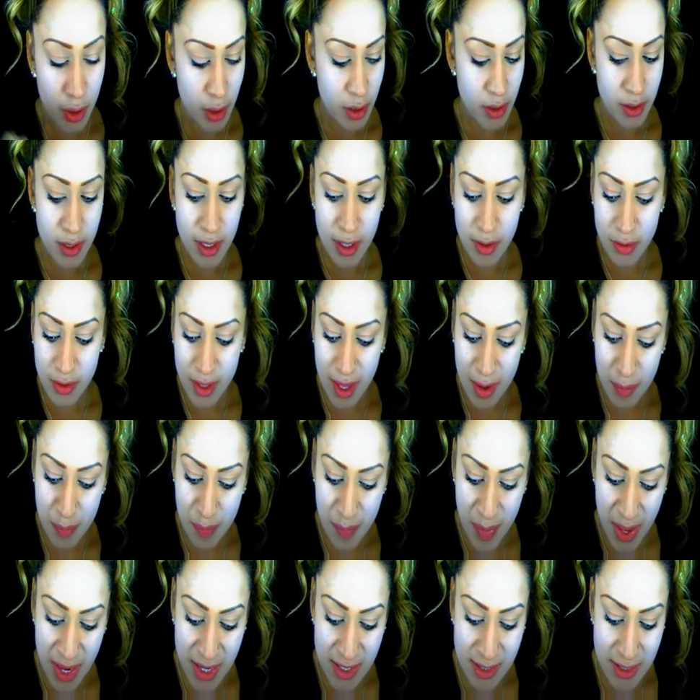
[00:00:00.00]
Now
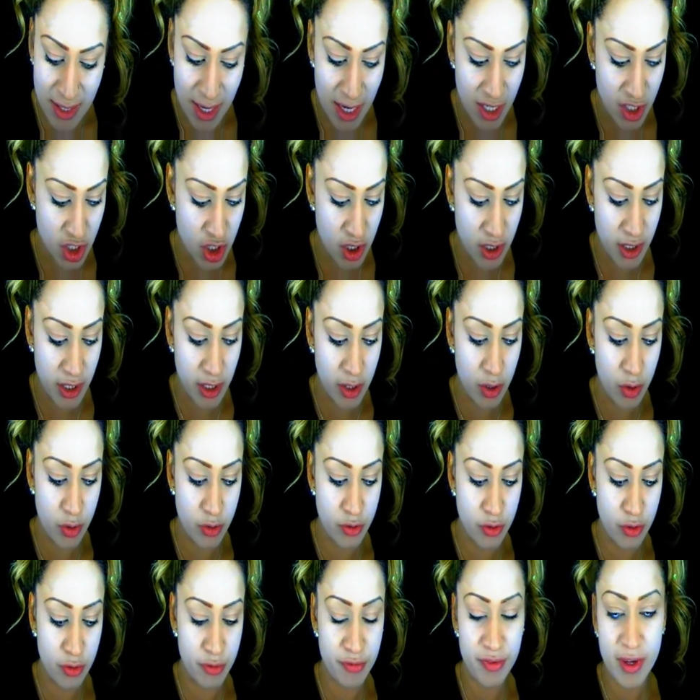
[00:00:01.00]
that base actually
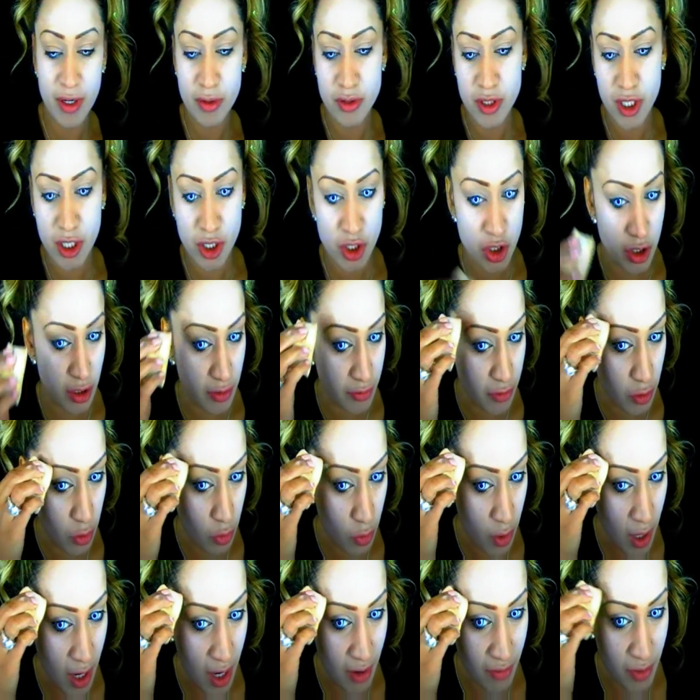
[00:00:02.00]
on your foundation, if
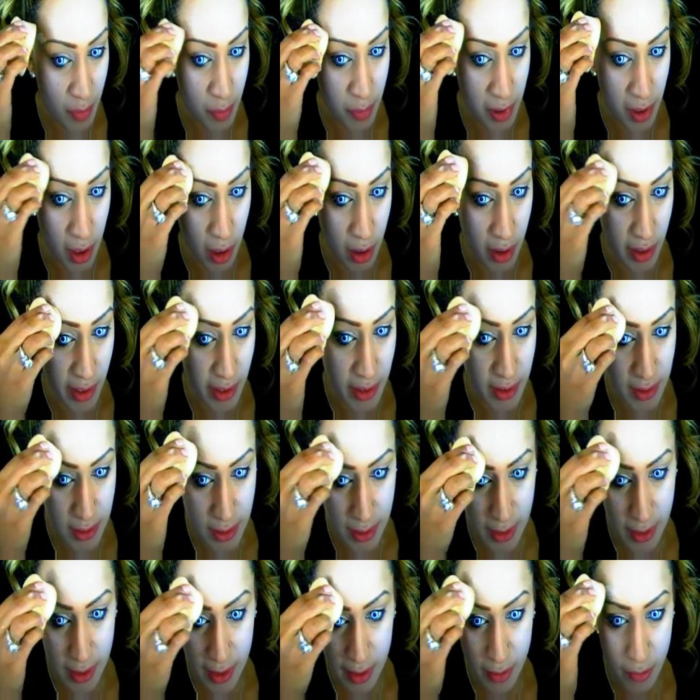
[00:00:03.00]
you have applied
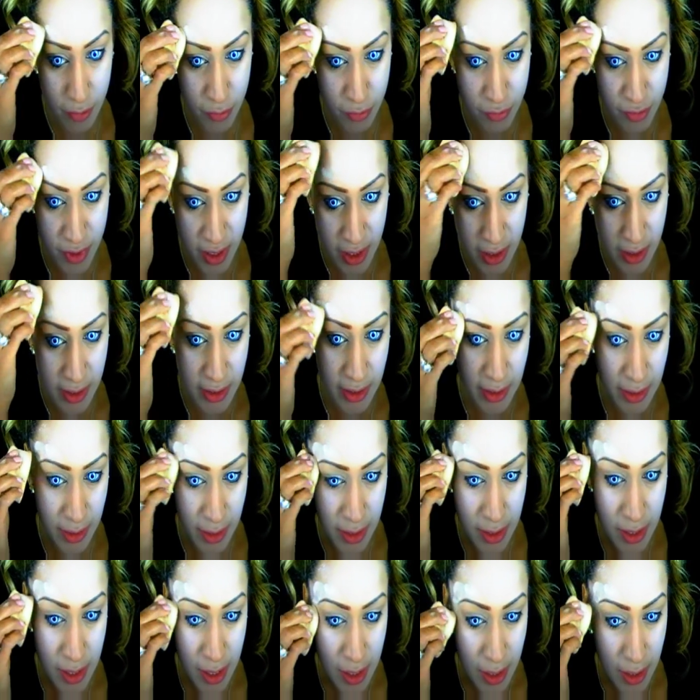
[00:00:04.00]
it,
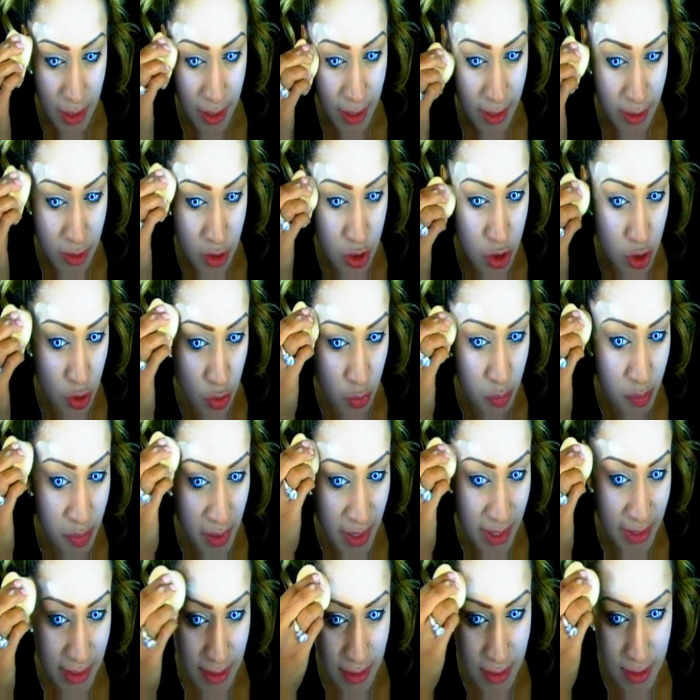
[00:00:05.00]
really lets you
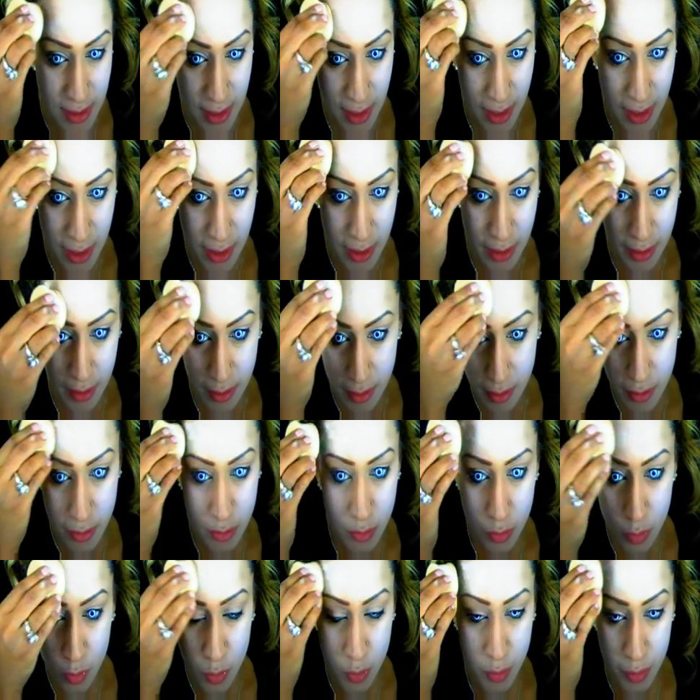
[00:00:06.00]
blend in
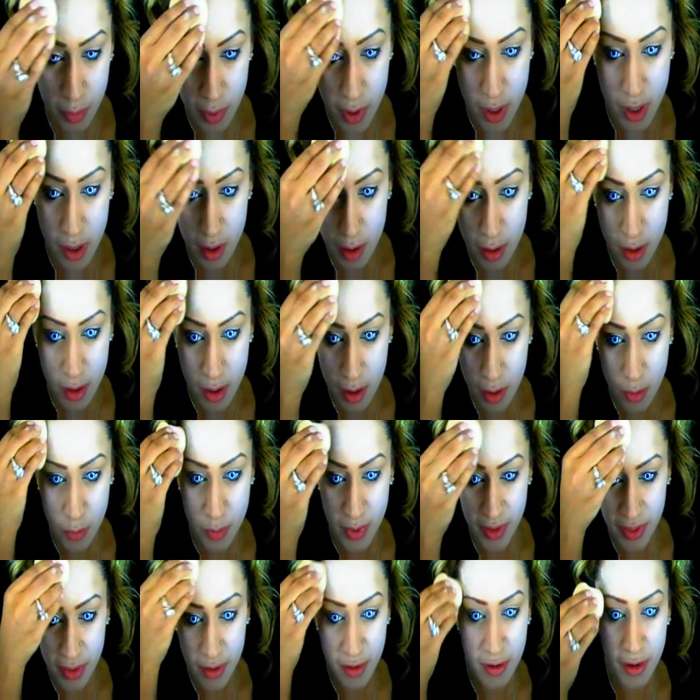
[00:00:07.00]

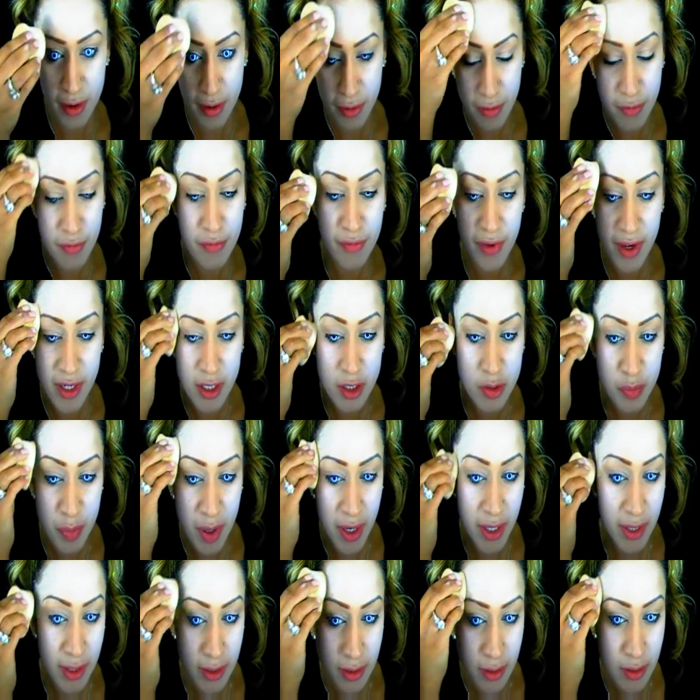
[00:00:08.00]
with the face
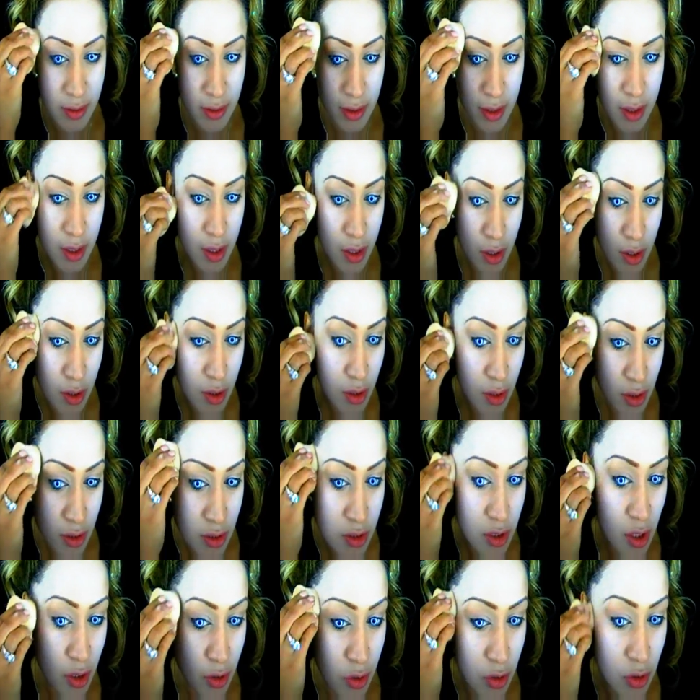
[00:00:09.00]
paint.
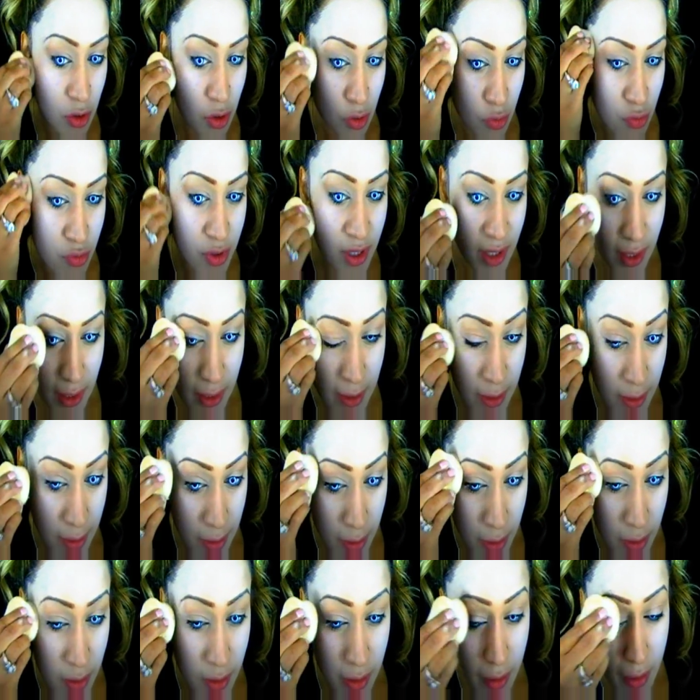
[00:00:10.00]
So you could
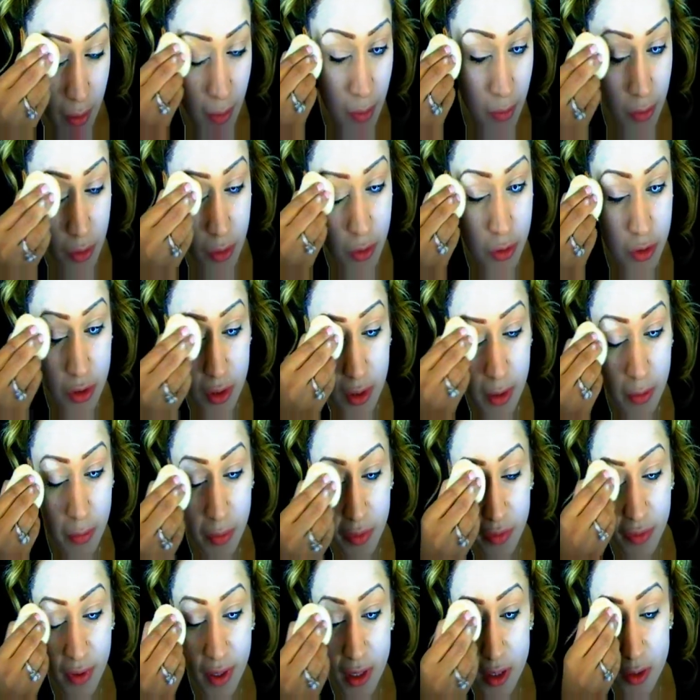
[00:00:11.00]
really, usually with
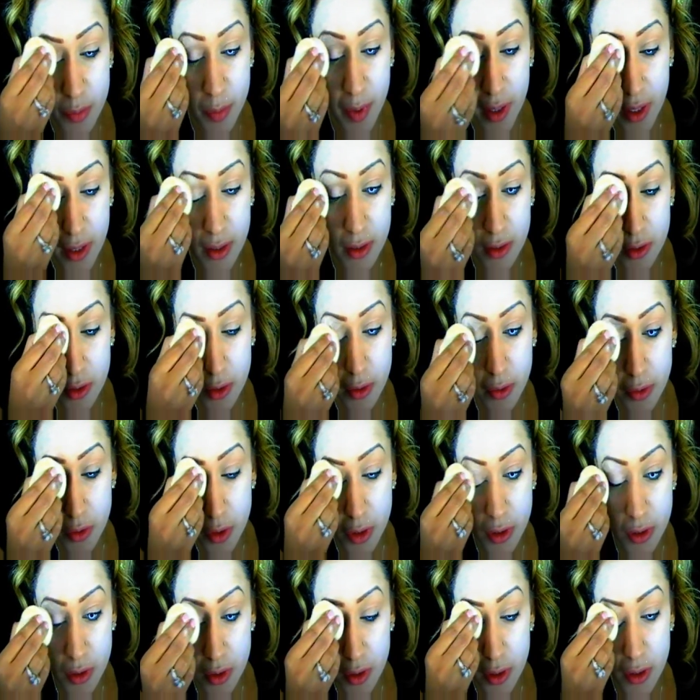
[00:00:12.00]
face paints, you
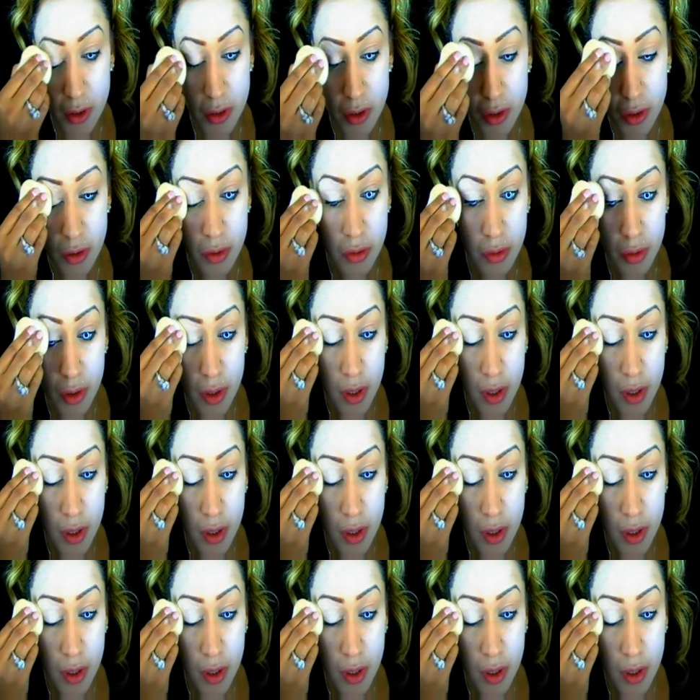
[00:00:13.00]
just need to